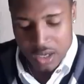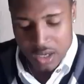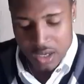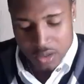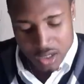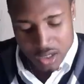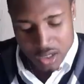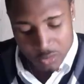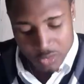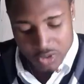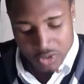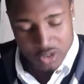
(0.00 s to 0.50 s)

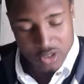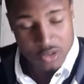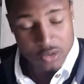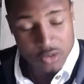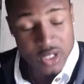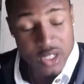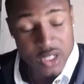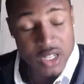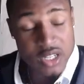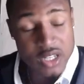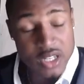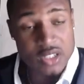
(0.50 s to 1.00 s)
Number
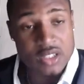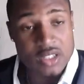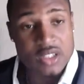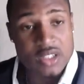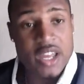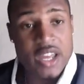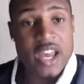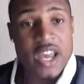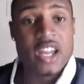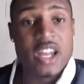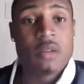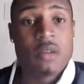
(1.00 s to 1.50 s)
two is
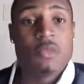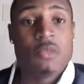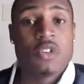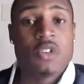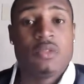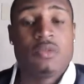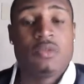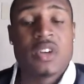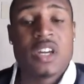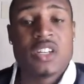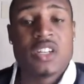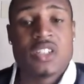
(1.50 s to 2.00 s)
the added
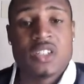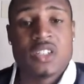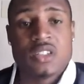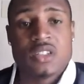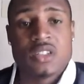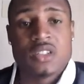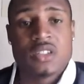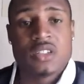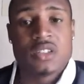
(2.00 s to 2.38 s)
motivation.